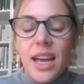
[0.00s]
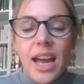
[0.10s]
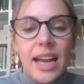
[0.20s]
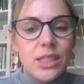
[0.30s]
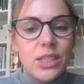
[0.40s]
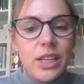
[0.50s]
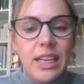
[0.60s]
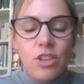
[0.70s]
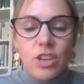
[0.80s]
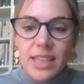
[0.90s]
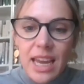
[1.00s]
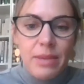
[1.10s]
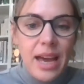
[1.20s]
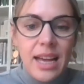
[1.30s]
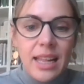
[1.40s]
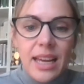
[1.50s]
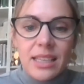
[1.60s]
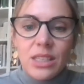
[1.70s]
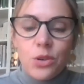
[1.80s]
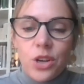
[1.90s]
and certainly just email
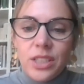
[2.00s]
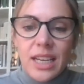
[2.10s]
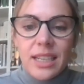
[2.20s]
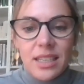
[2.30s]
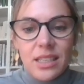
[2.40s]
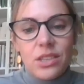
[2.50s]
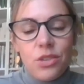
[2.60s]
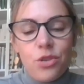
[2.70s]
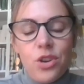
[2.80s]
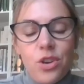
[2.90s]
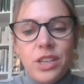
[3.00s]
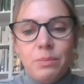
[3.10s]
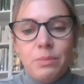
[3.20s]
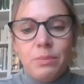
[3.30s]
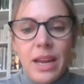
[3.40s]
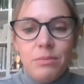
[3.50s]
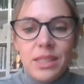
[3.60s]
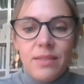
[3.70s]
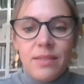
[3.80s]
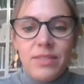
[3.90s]
us or contact us through those
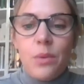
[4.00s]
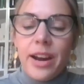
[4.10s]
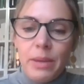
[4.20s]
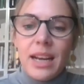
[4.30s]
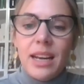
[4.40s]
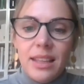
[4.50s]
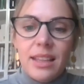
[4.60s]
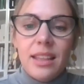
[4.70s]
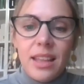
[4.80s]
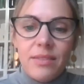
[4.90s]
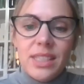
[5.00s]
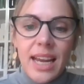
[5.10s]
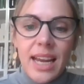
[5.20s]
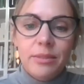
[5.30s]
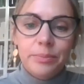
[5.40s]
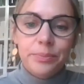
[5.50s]
mediums if they're worried about anything that they've seen.